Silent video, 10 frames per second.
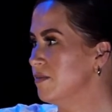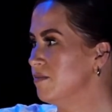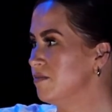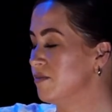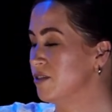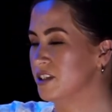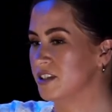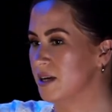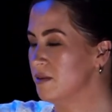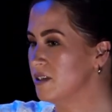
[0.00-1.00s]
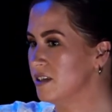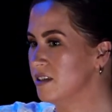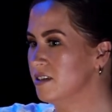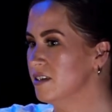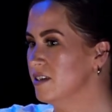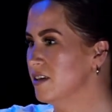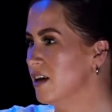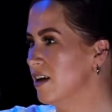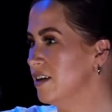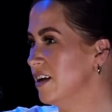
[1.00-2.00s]
Chris Stapleton.
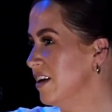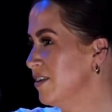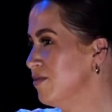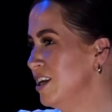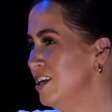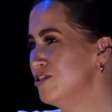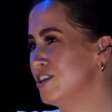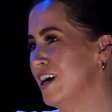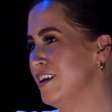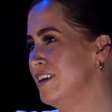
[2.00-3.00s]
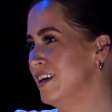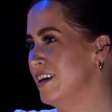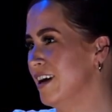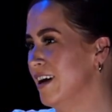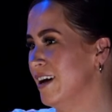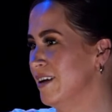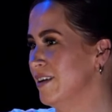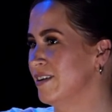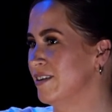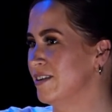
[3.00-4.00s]
Yeah, really just anything
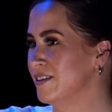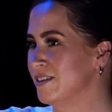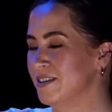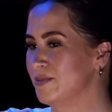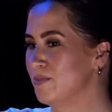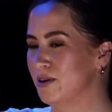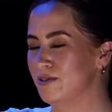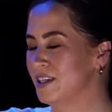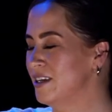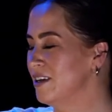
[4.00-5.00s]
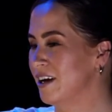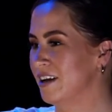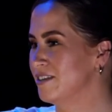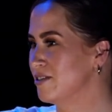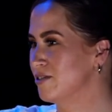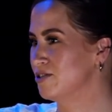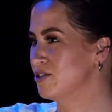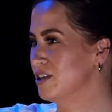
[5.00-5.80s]
bluesy and country.